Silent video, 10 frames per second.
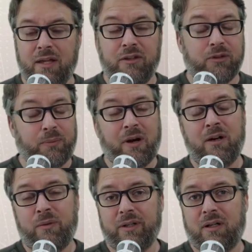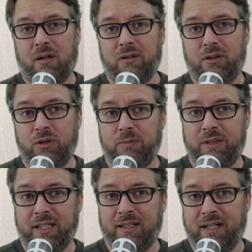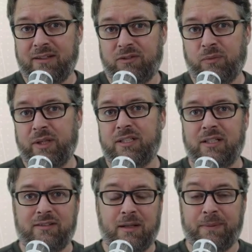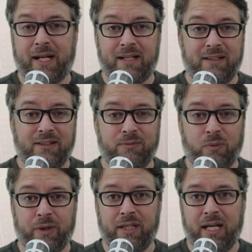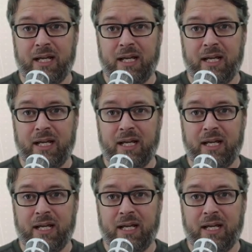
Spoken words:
There's a prior one called kubeDNS, which is deprecated at this point,